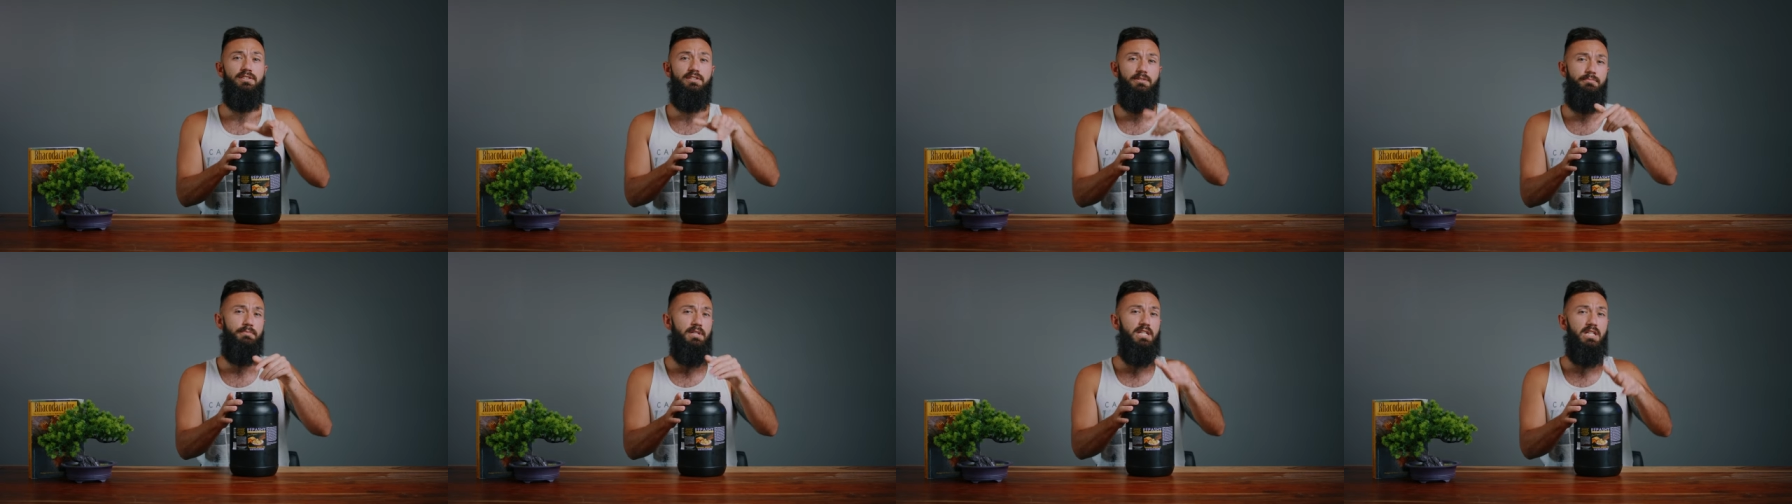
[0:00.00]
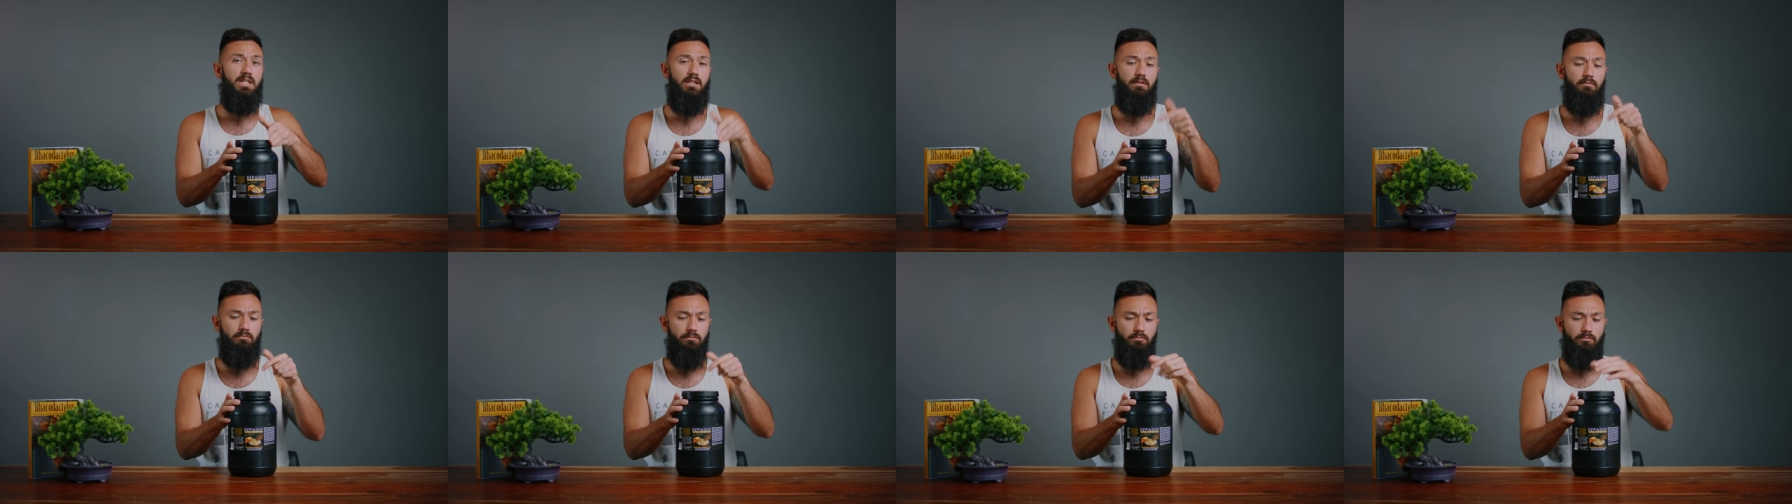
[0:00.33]
to me.
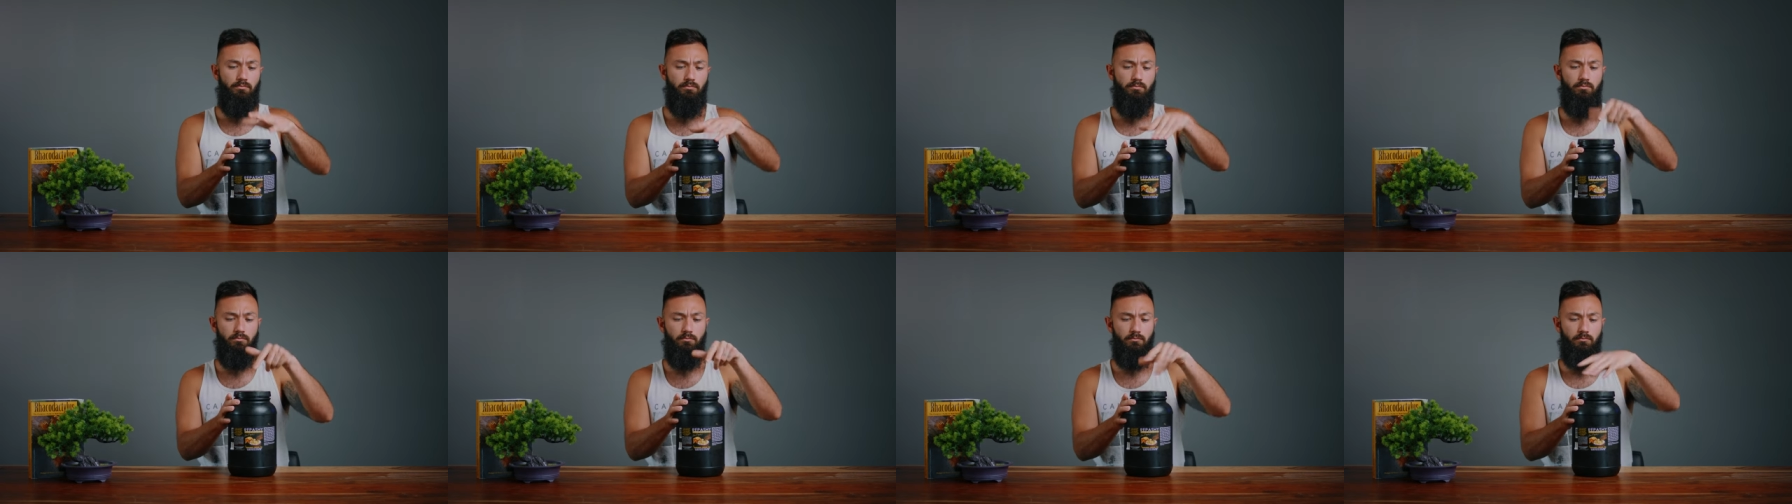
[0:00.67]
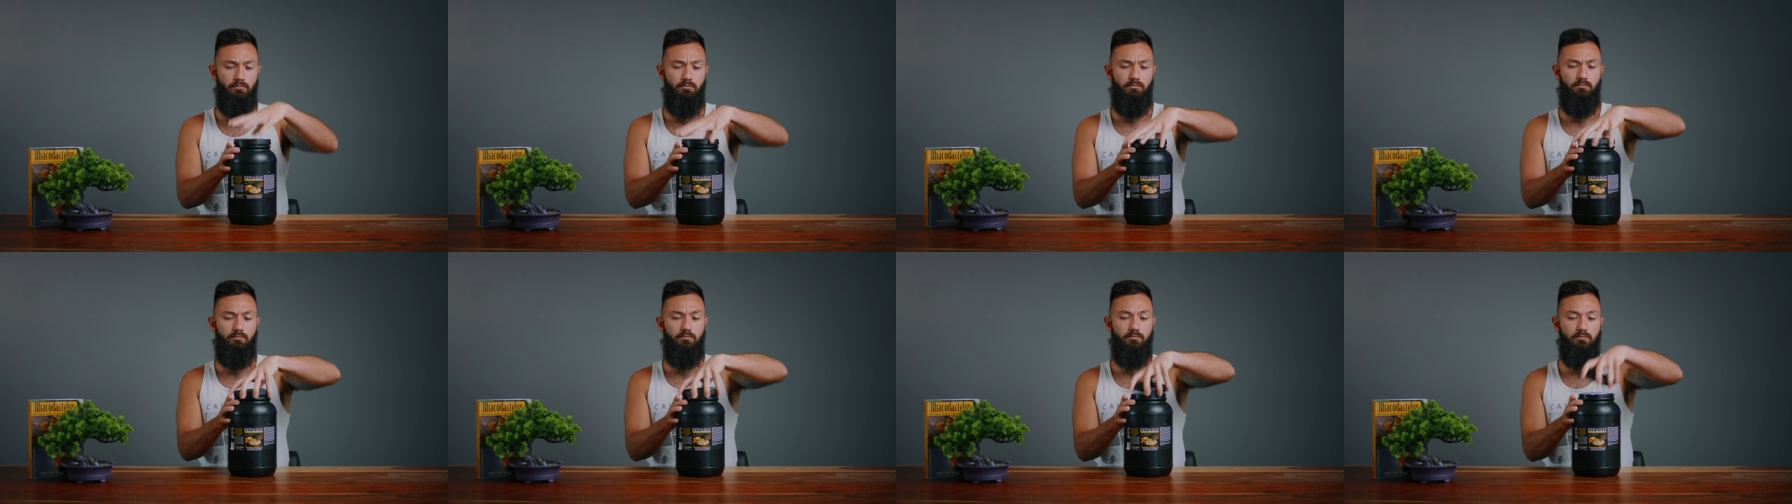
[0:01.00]

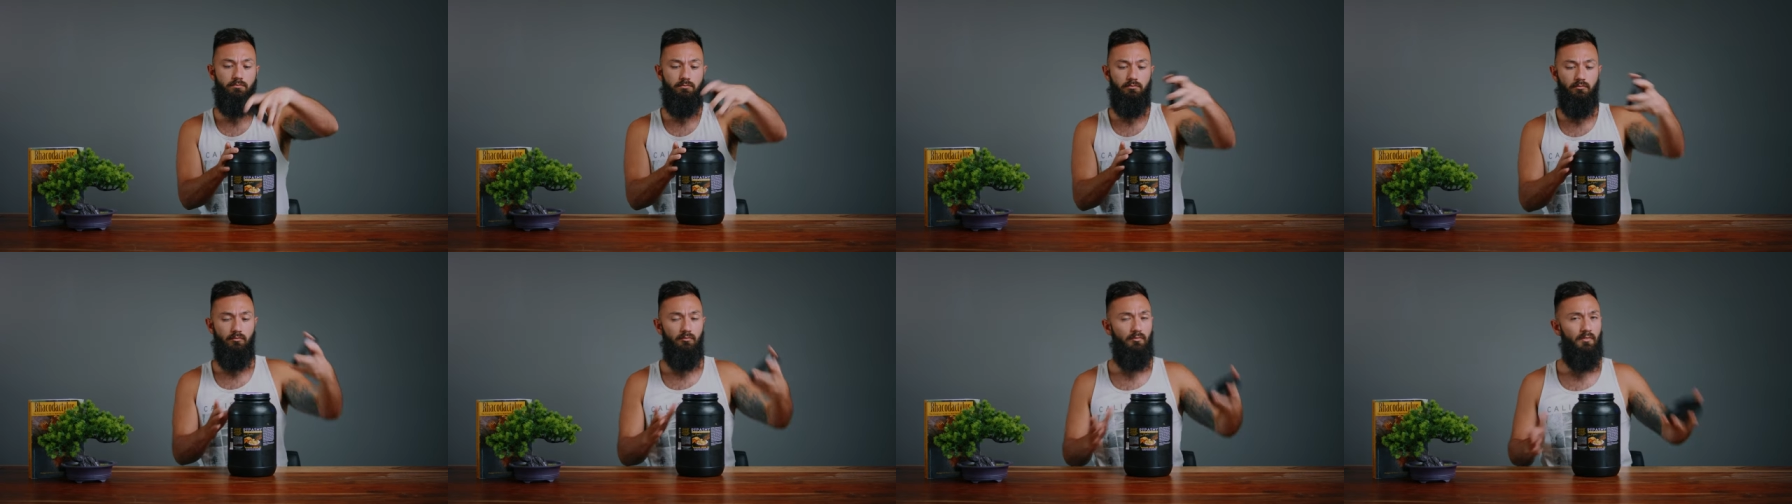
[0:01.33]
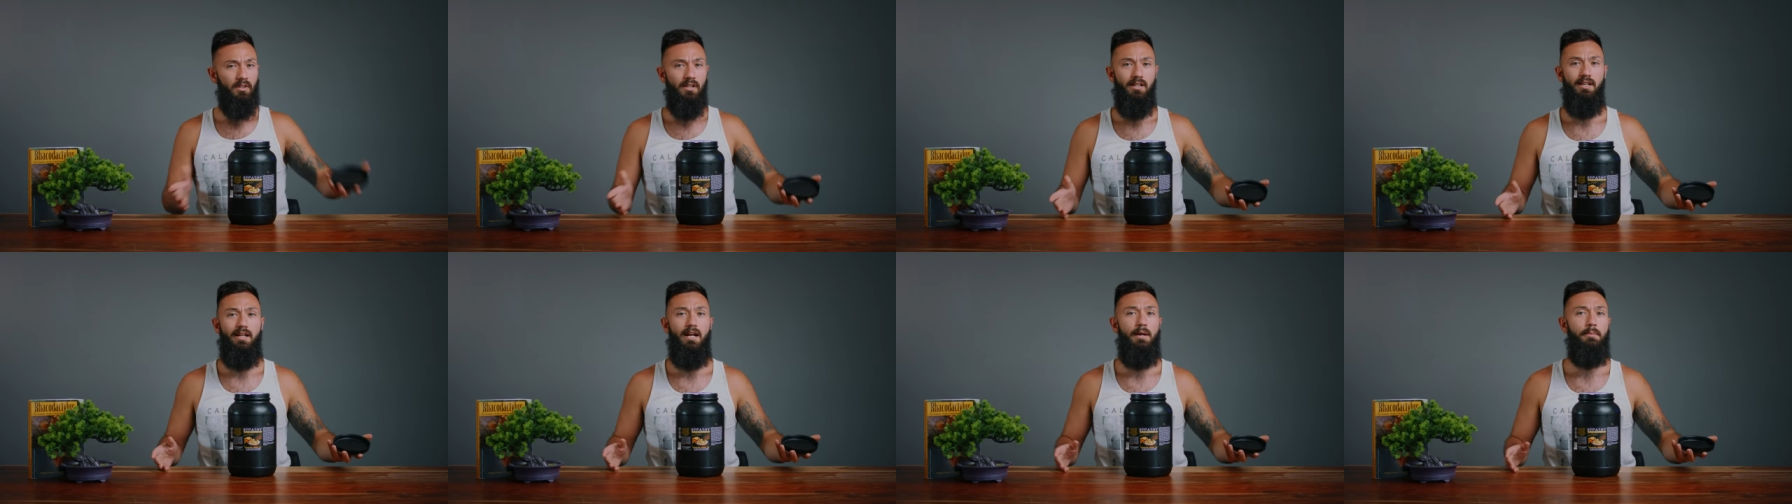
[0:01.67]

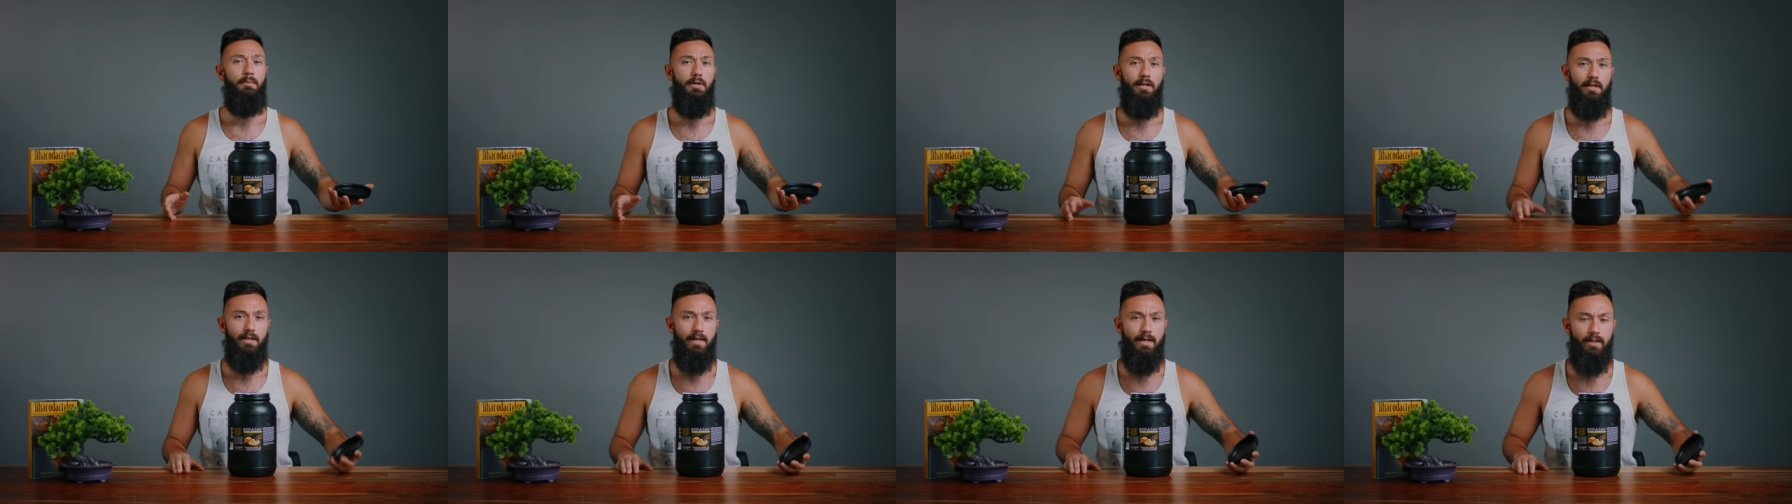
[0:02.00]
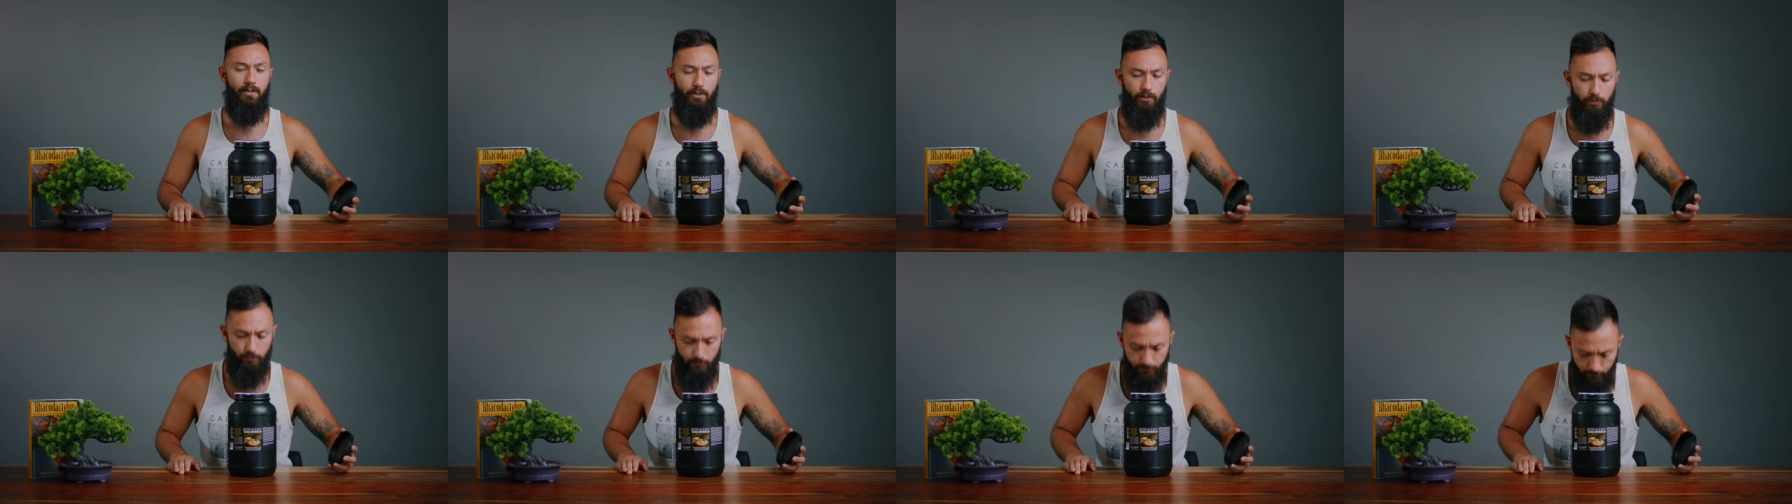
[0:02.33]
And I'm not a
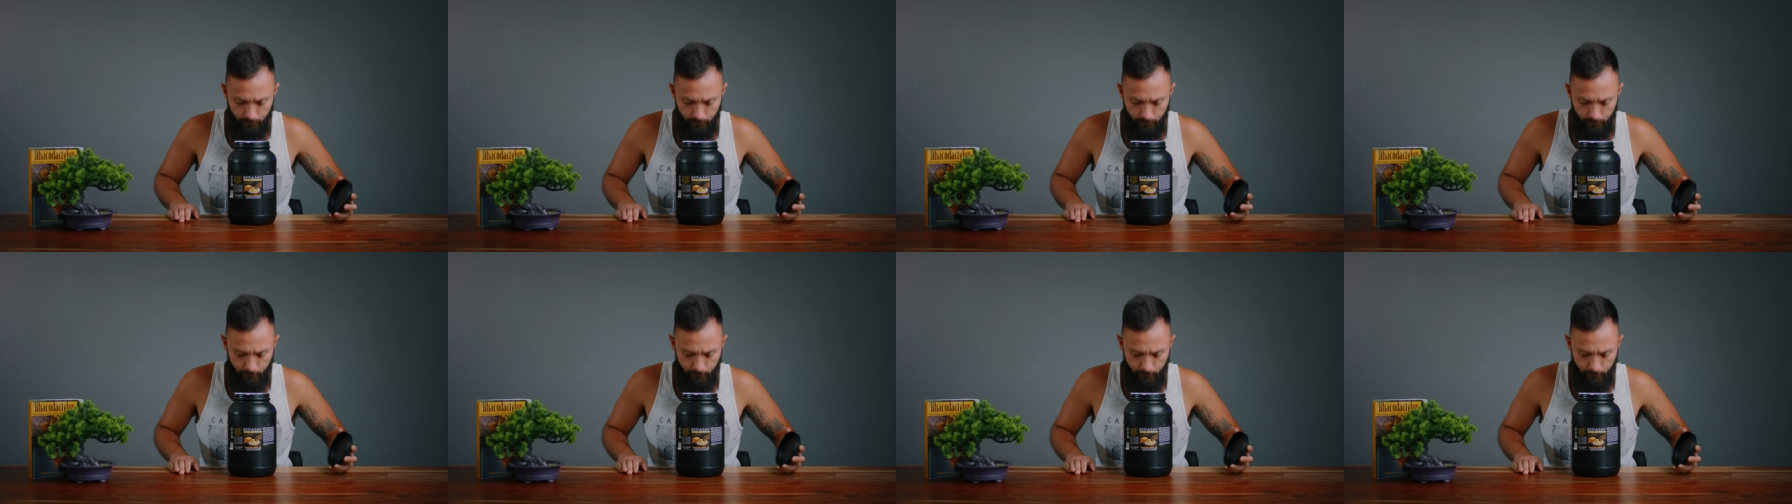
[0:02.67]
gecko.